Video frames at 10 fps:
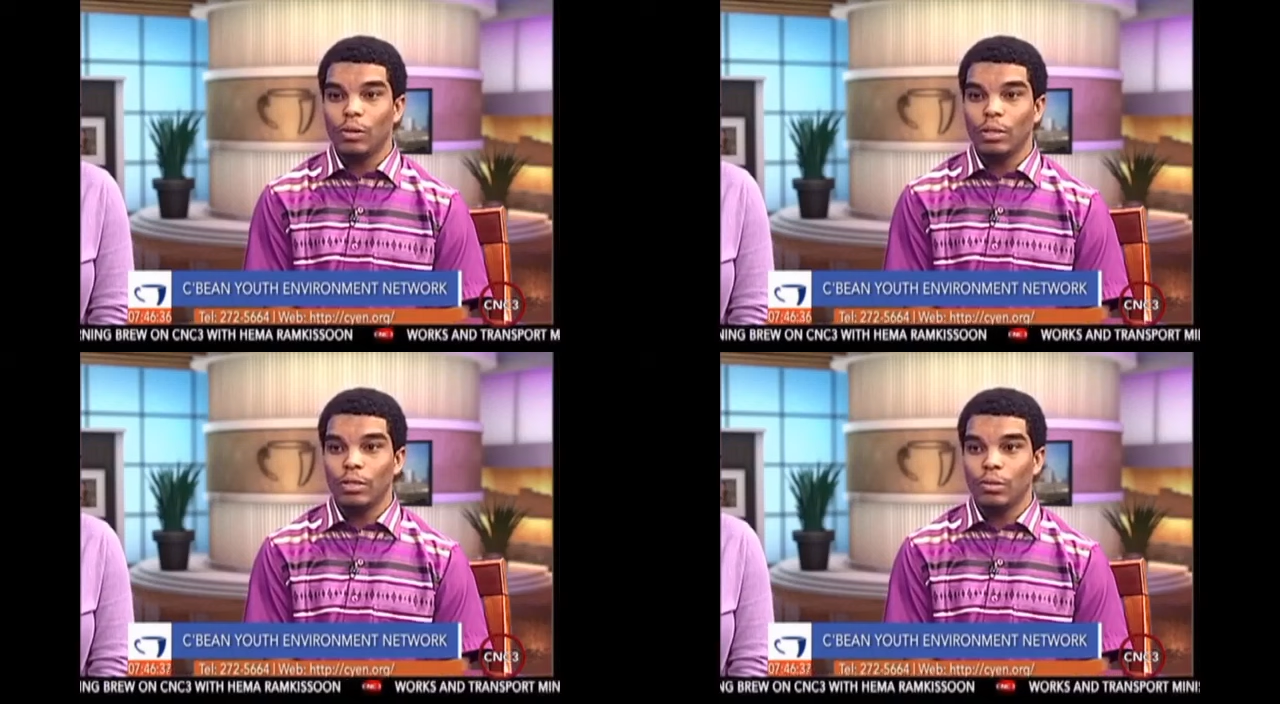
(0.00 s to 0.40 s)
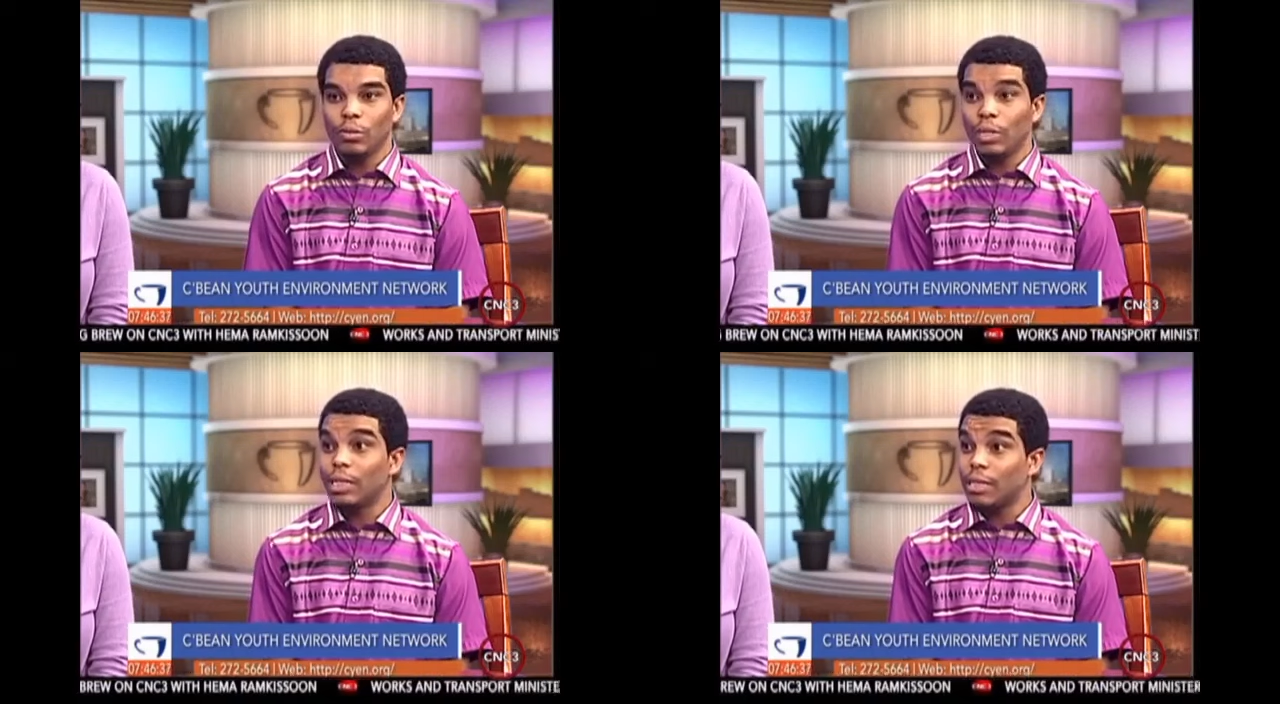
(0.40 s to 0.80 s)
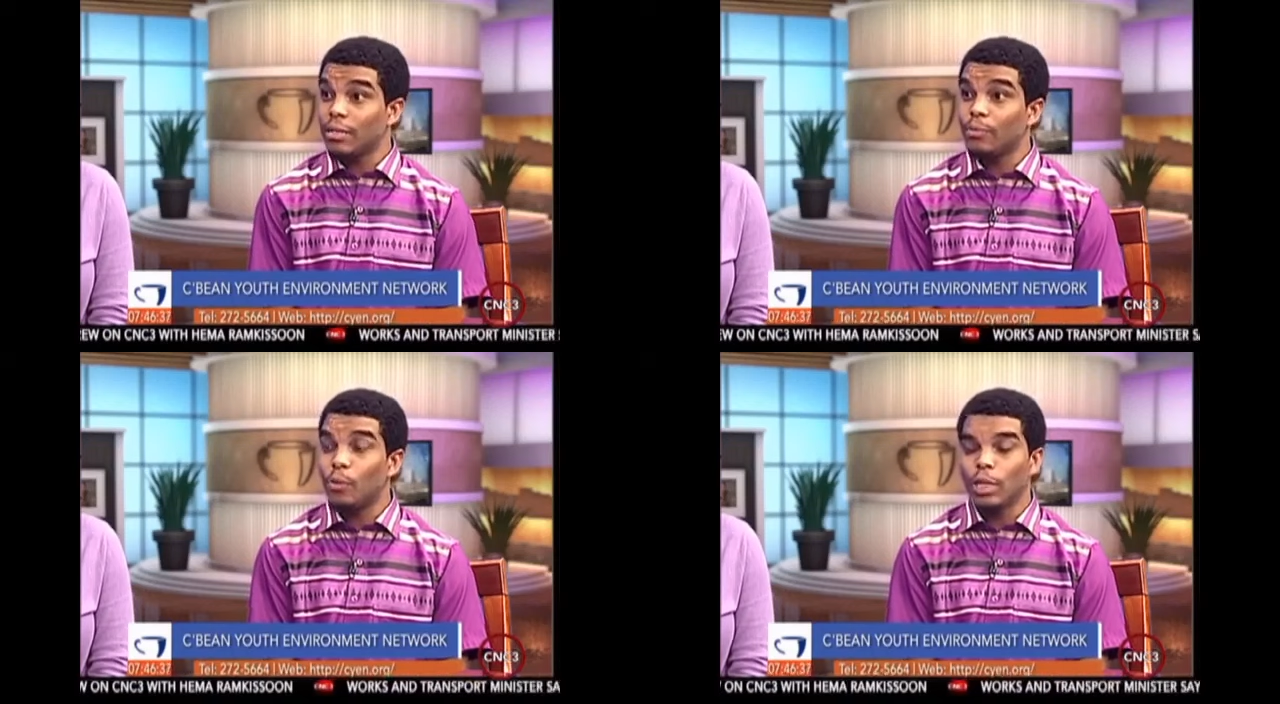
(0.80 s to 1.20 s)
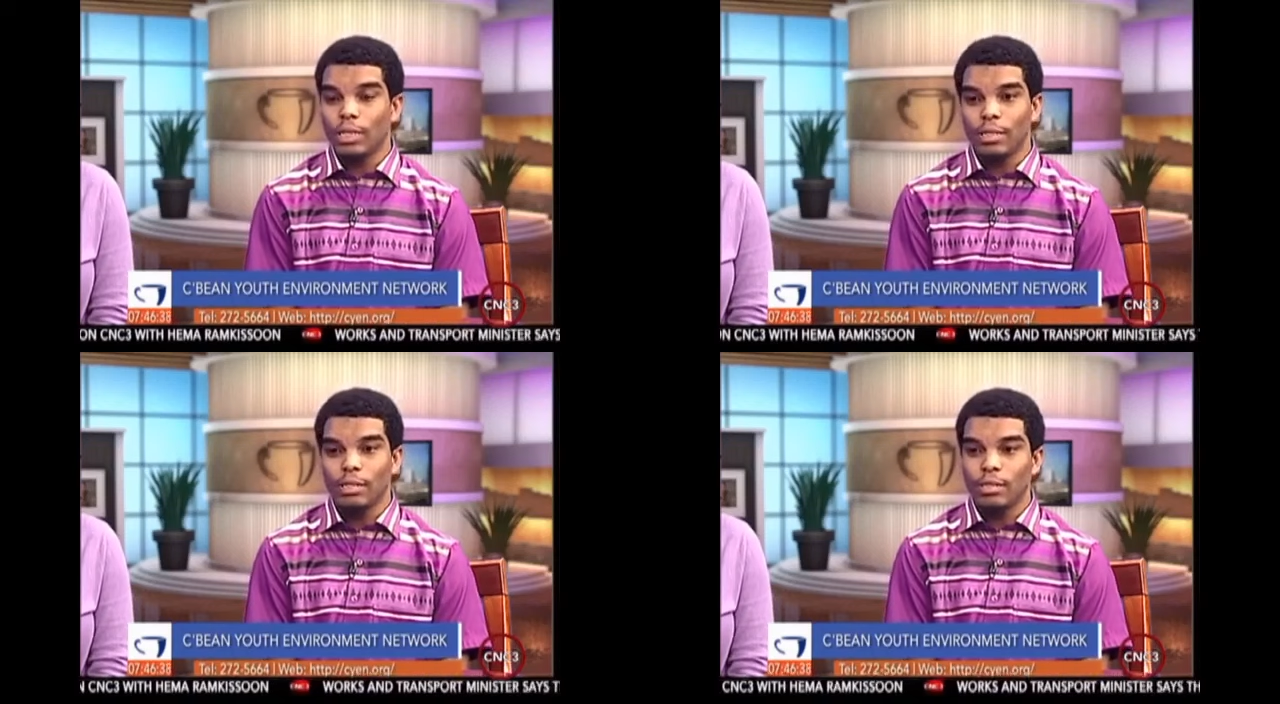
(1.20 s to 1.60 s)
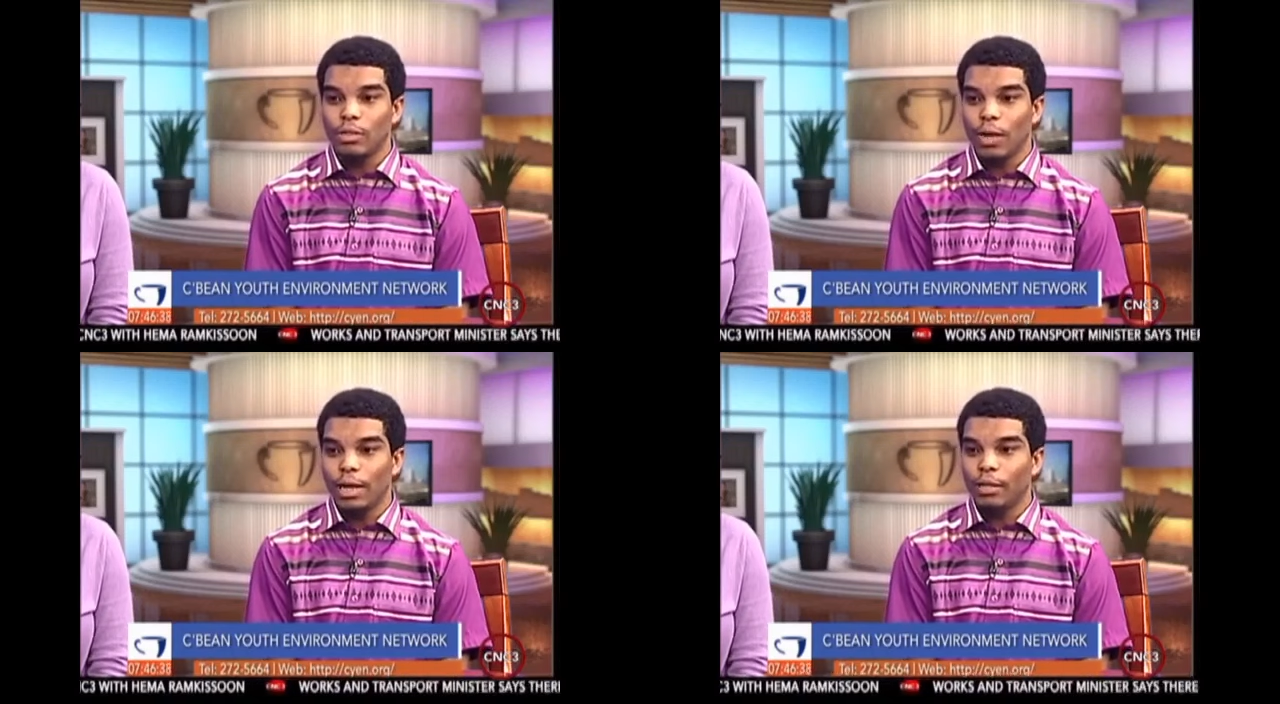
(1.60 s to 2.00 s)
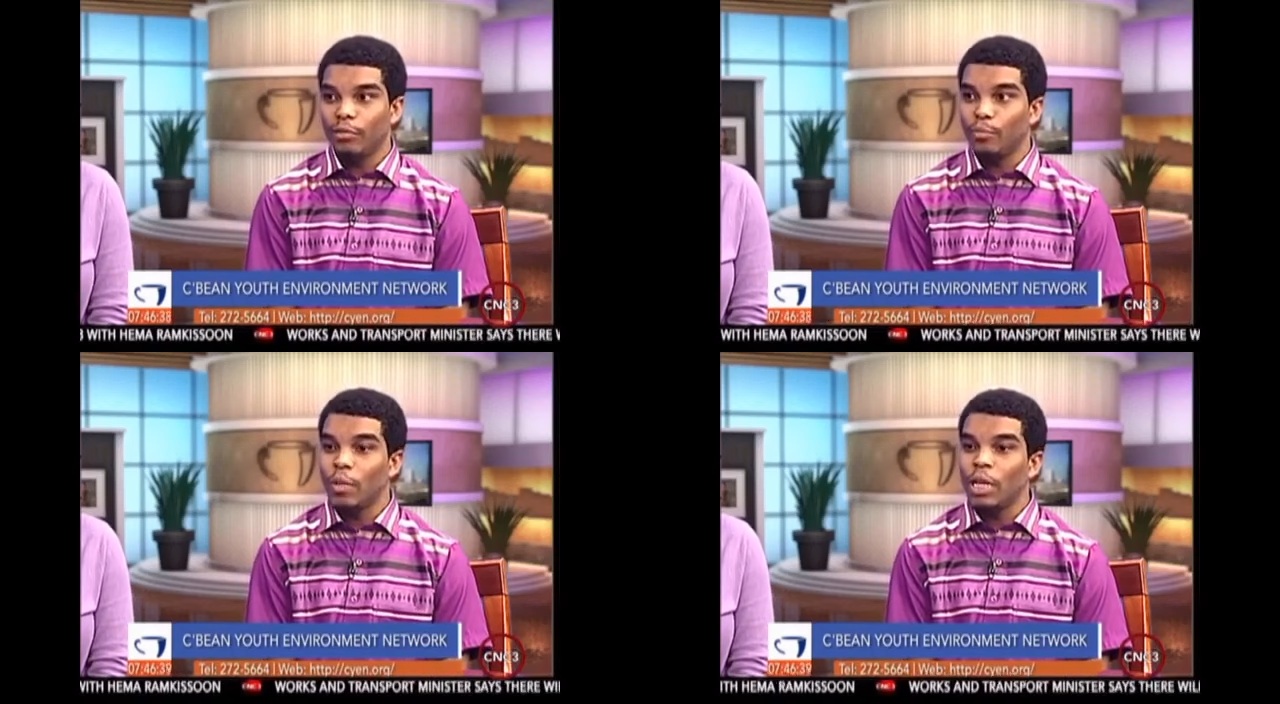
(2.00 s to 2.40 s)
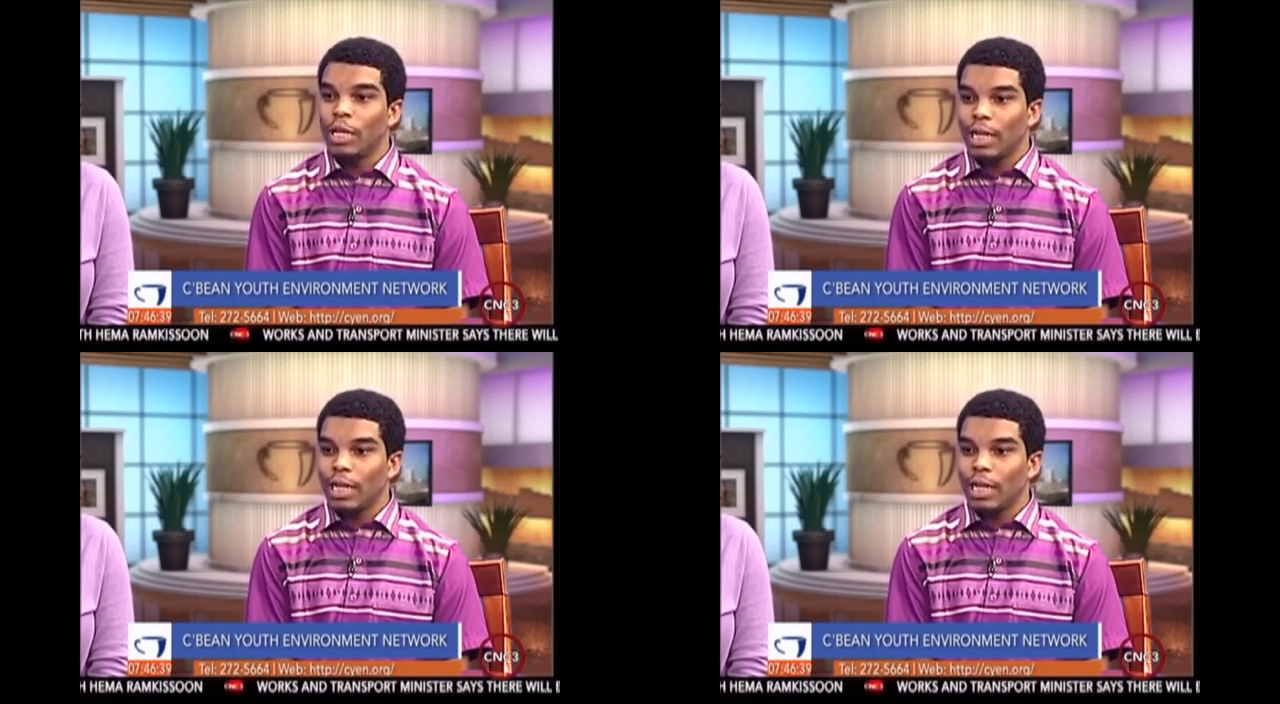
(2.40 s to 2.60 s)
Although it is important to join a group